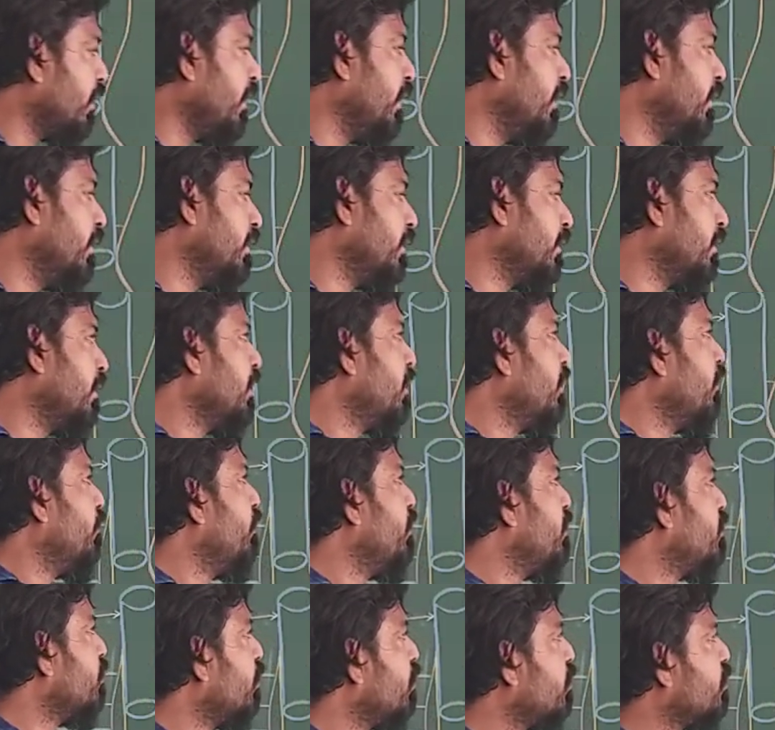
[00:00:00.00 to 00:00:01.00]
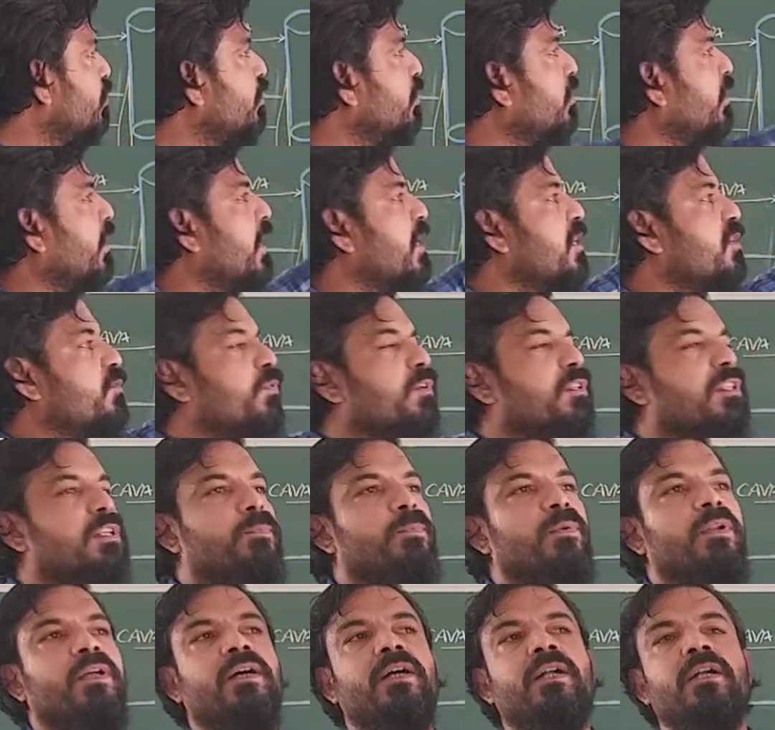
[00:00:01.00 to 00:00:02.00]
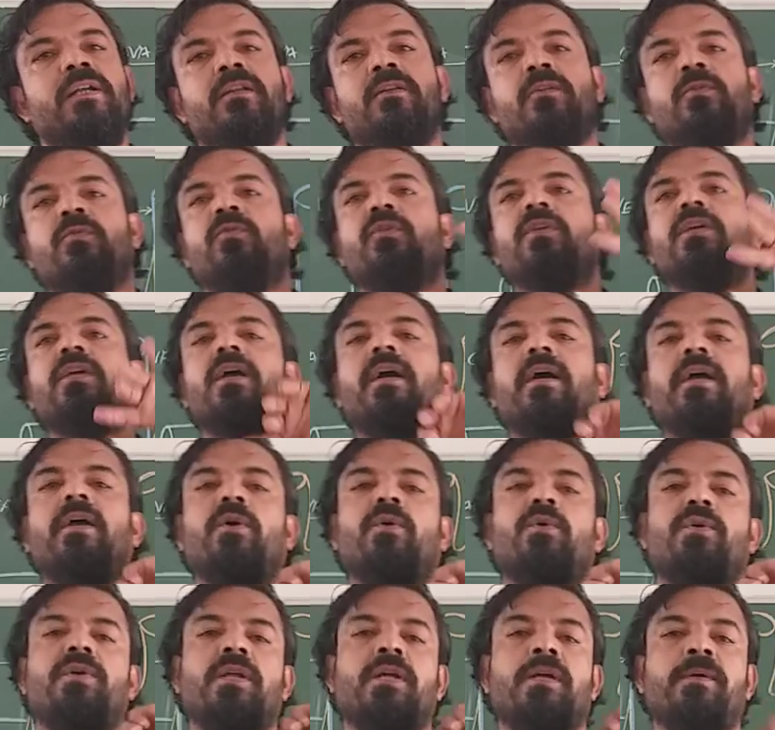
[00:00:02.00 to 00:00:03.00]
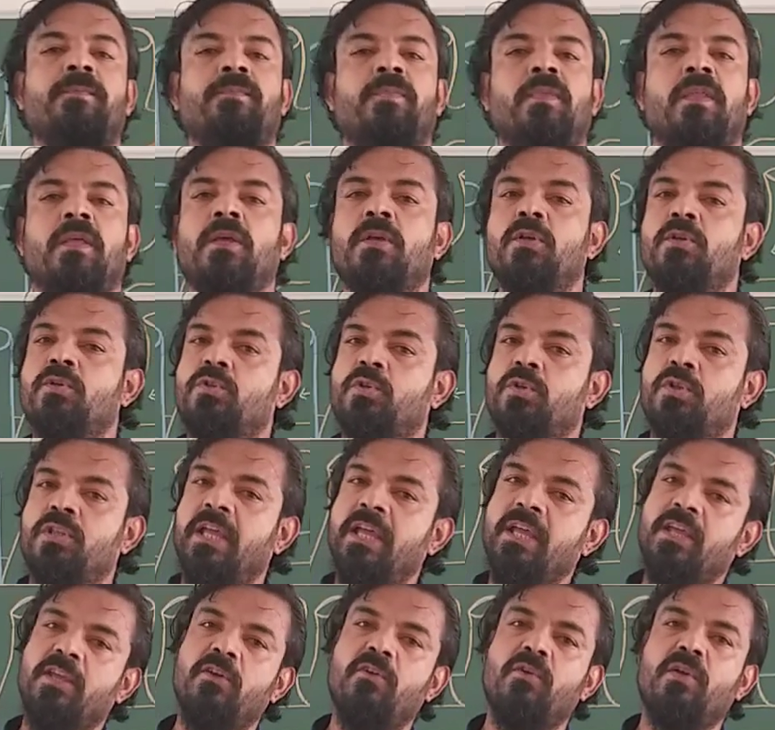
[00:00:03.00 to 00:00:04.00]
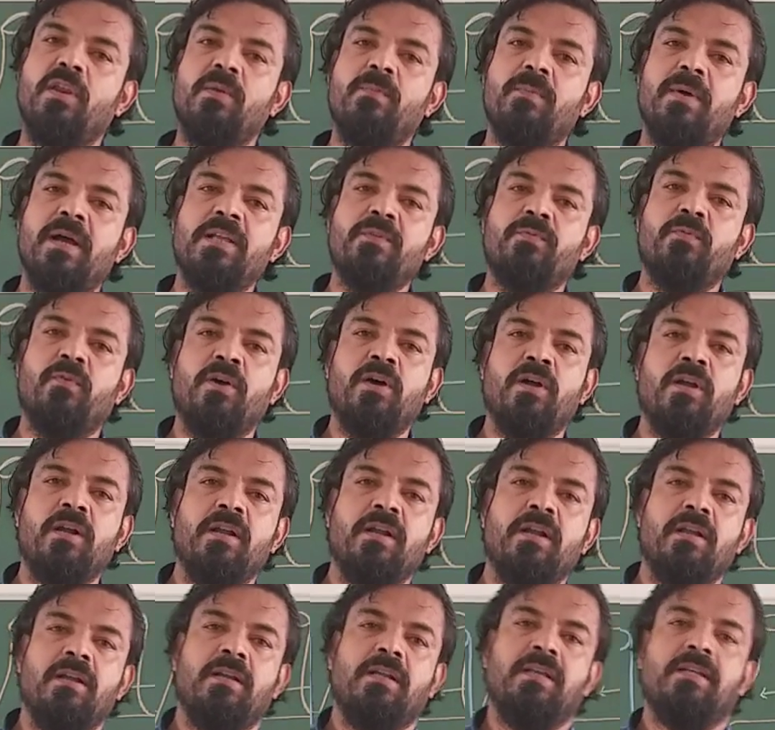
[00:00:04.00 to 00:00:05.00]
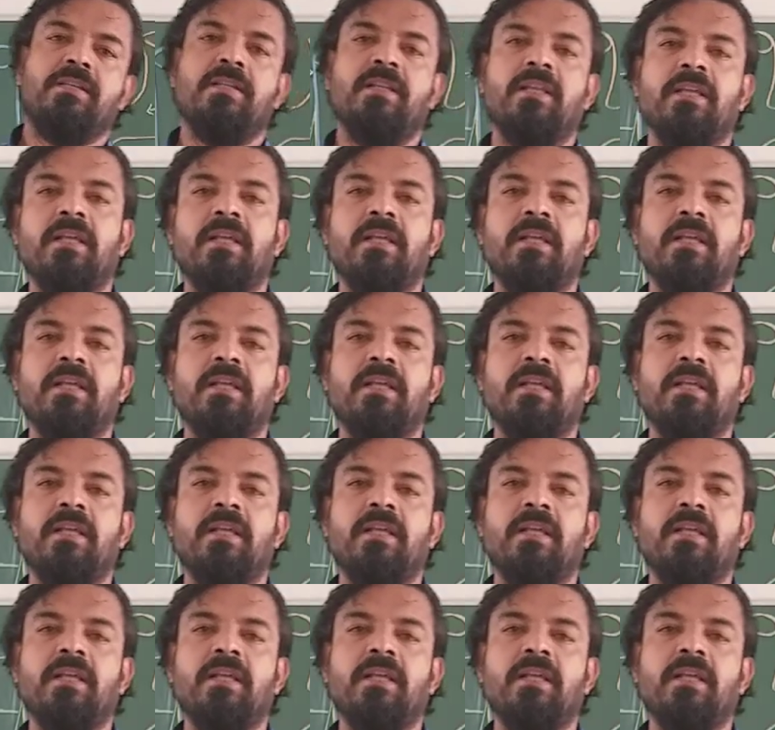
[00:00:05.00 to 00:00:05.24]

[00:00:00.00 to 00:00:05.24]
here, which also transfer the blood to the aorta. So thank you very much for this.